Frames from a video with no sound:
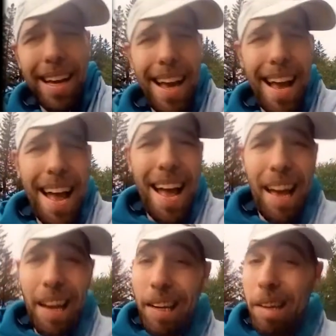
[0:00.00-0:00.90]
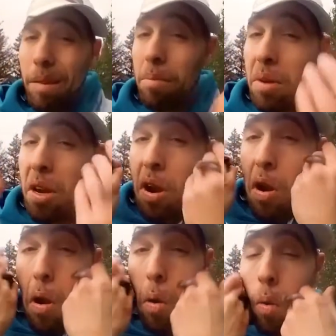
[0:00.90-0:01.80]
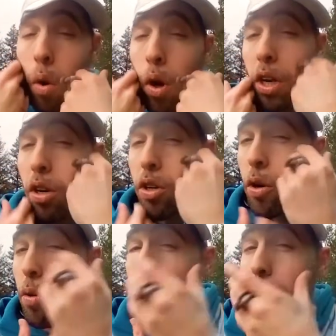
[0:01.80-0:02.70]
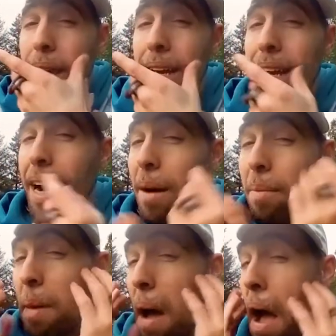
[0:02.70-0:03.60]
Yeah, in a mirror. Working on your makeup